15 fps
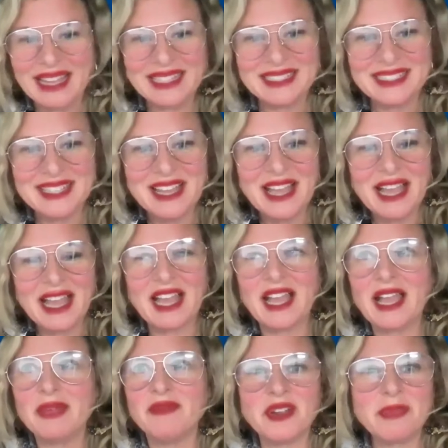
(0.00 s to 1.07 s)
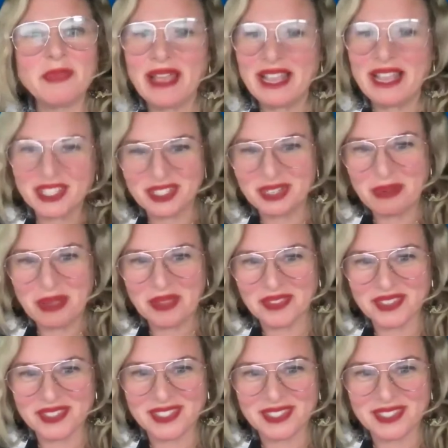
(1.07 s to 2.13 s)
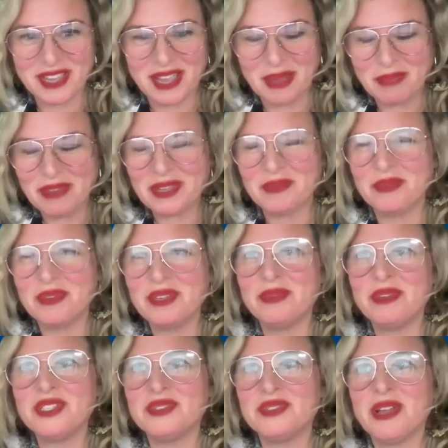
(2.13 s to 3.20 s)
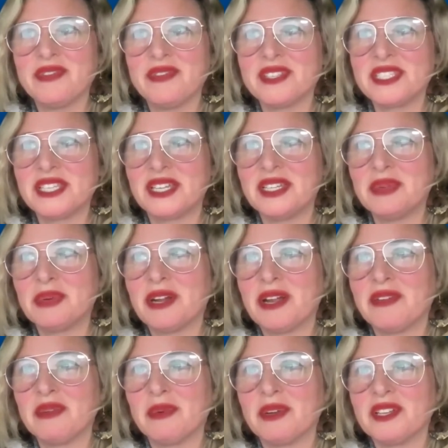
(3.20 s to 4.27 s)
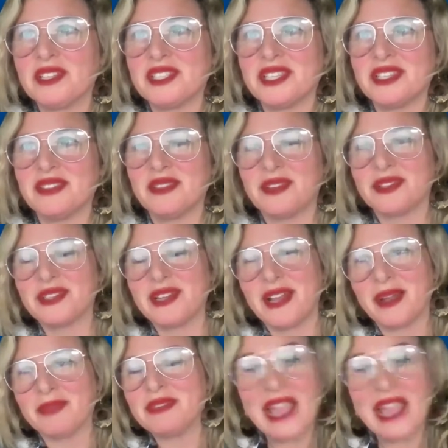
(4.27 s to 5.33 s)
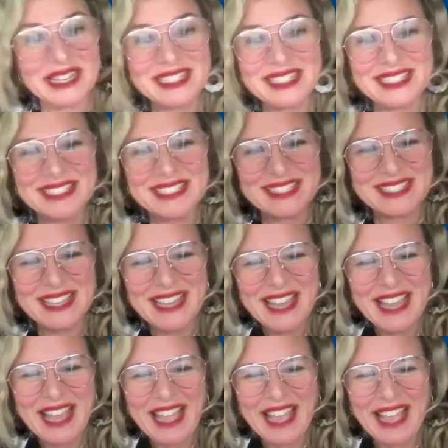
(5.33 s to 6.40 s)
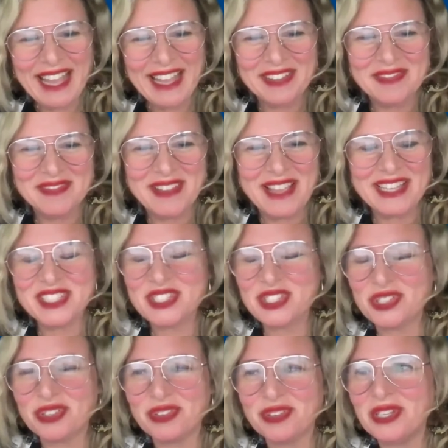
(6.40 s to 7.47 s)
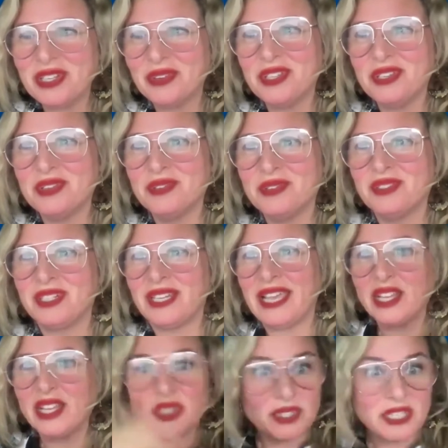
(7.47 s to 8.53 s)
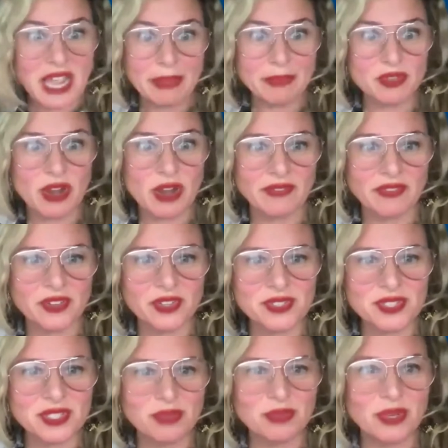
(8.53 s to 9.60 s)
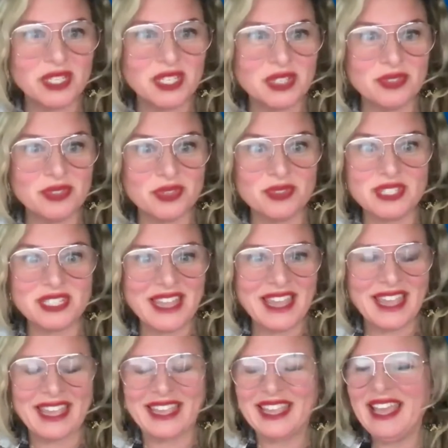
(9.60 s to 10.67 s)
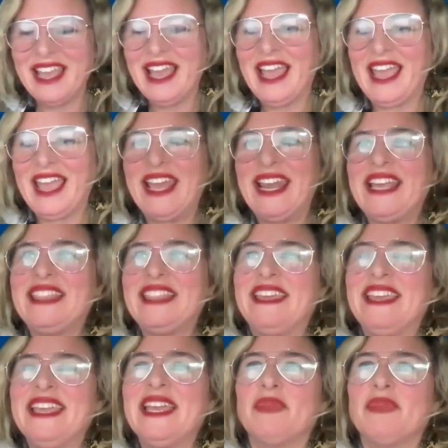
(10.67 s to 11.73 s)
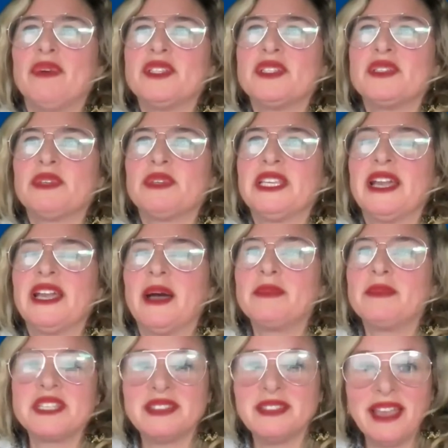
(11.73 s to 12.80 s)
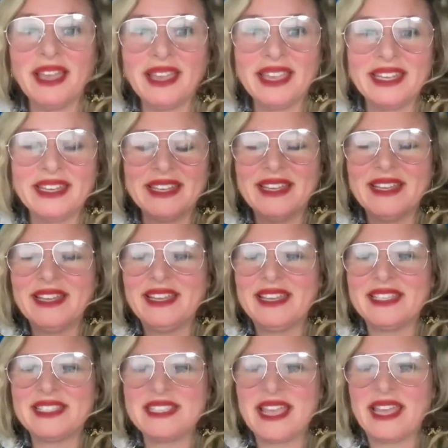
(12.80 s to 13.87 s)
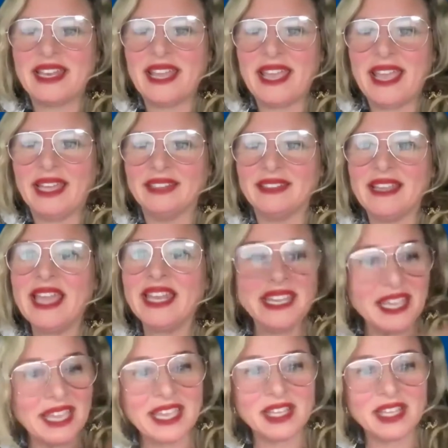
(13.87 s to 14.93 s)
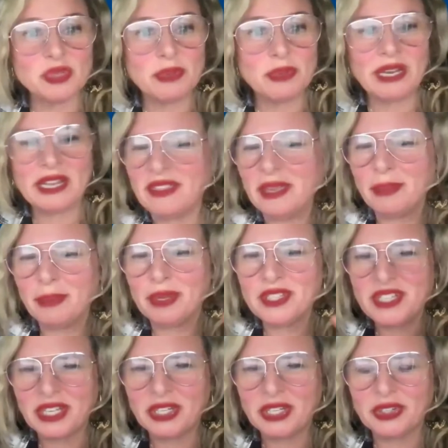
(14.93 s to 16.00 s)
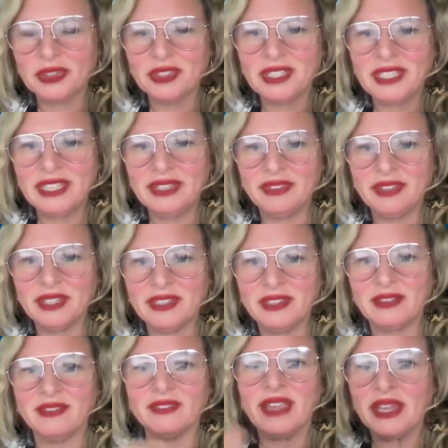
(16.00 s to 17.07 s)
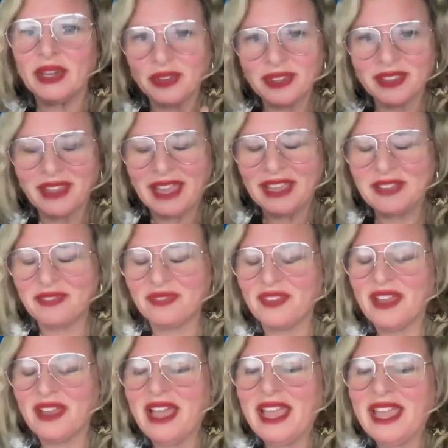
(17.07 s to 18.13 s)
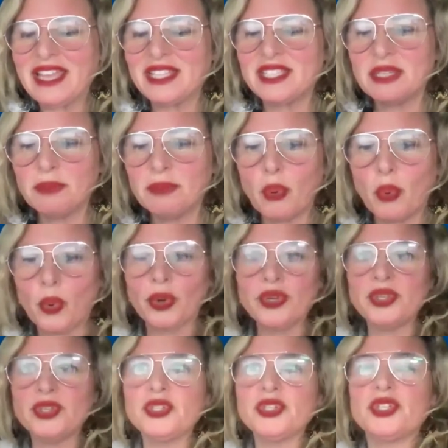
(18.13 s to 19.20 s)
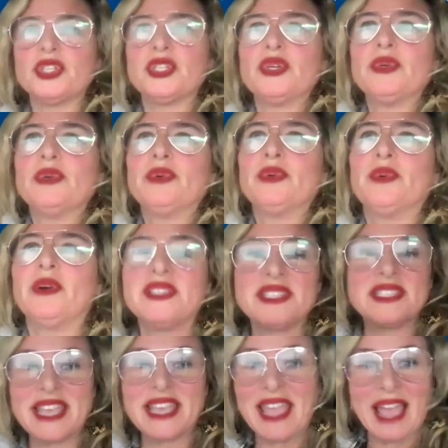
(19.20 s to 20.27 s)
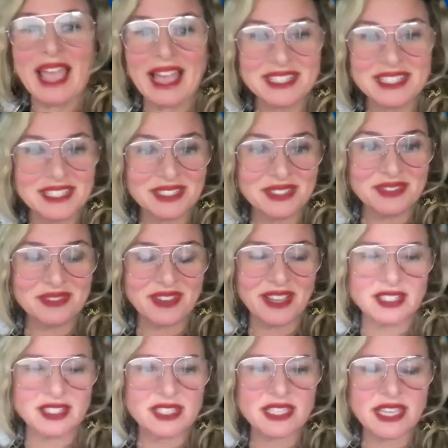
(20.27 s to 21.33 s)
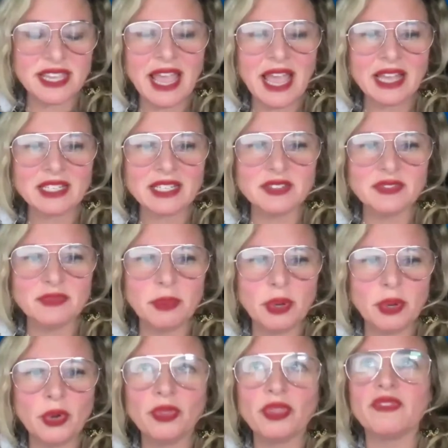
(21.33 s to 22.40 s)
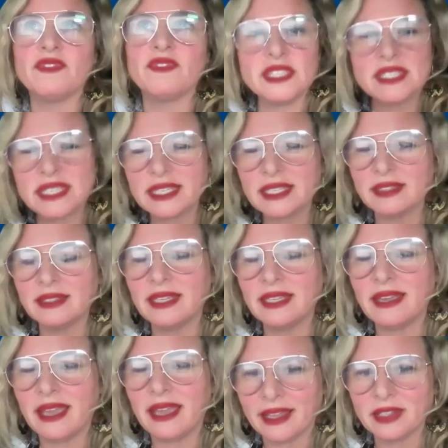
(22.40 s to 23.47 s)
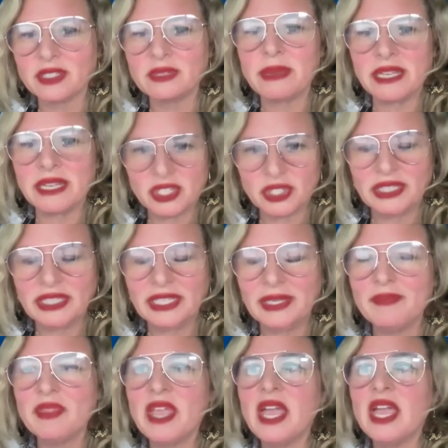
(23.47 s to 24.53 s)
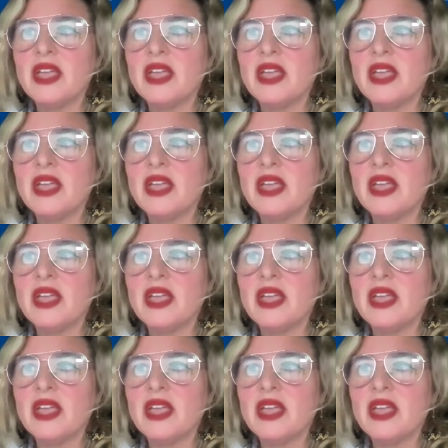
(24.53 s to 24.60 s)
Yeah, I'm very passionate about this topic. We do have a study where everyone is in their 90s. And it's true, you can't do time travel. So what do you do today? And I think what's really come to light is that at any age, I think particularly even later in life, it's important to stay active and to stay active both physically and mentally.